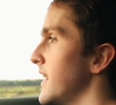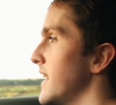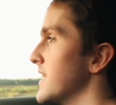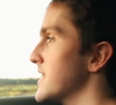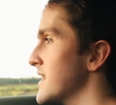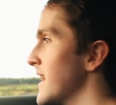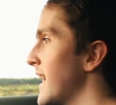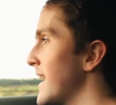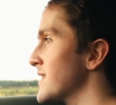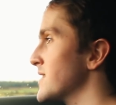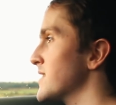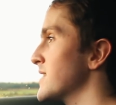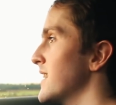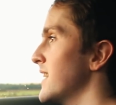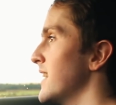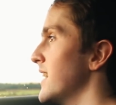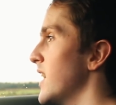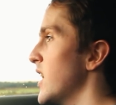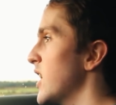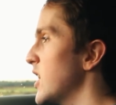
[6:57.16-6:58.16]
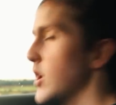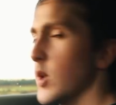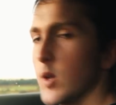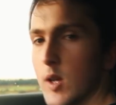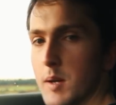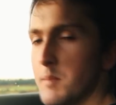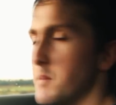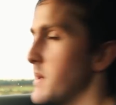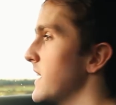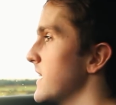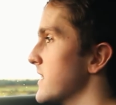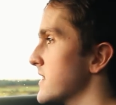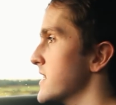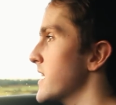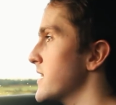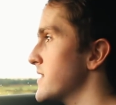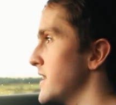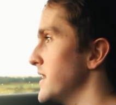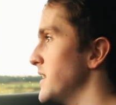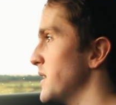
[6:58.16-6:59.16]
It's less, look at me, it's
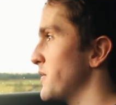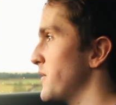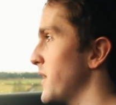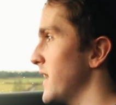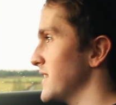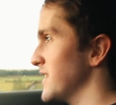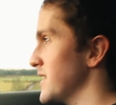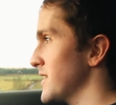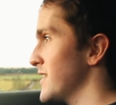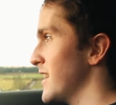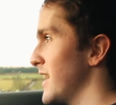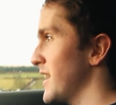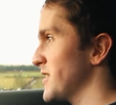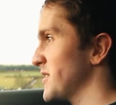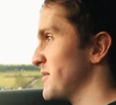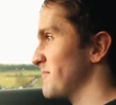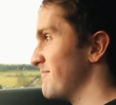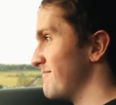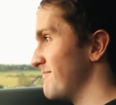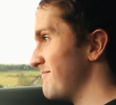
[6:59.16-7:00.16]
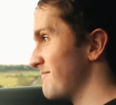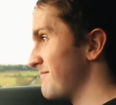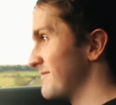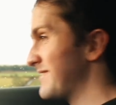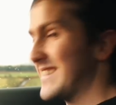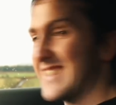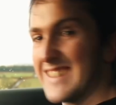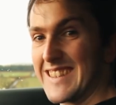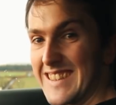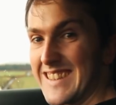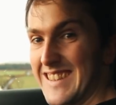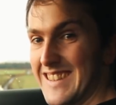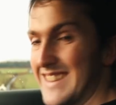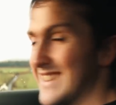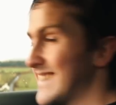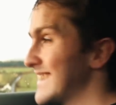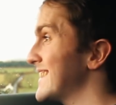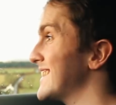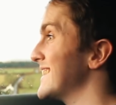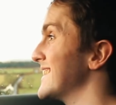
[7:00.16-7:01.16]
less in your face, it's less, and
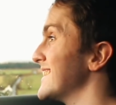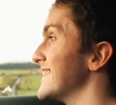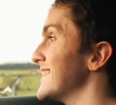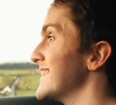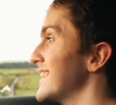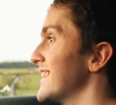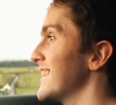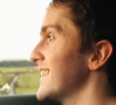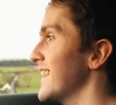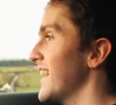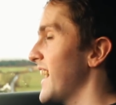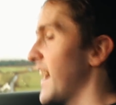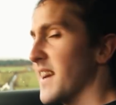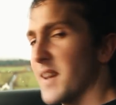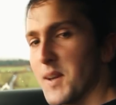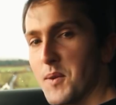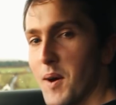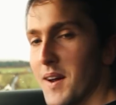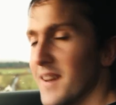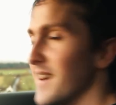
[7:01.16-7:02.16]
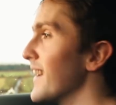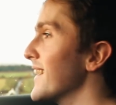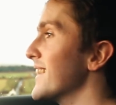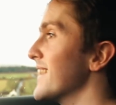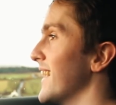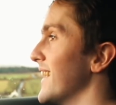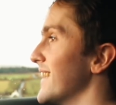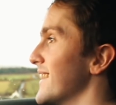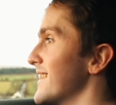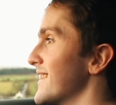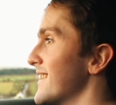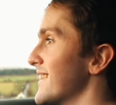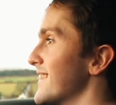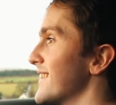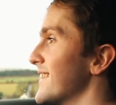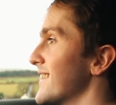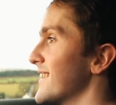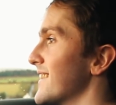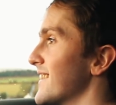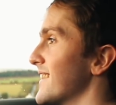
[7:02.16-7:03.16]
I quite like that.
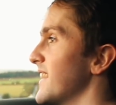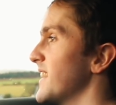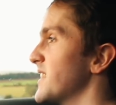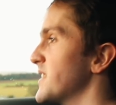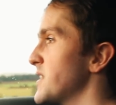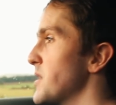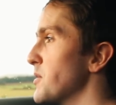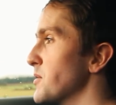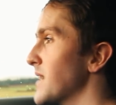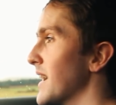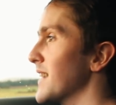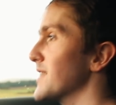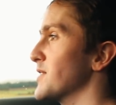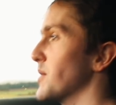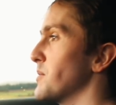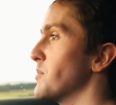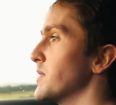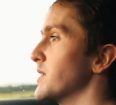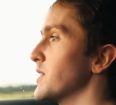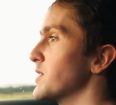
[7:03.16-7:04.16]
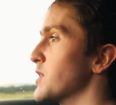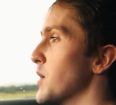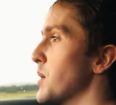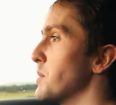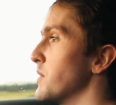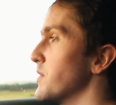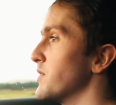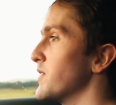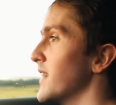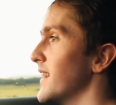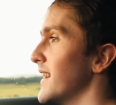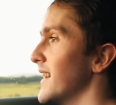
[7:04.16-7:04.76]
It still gets on with the job of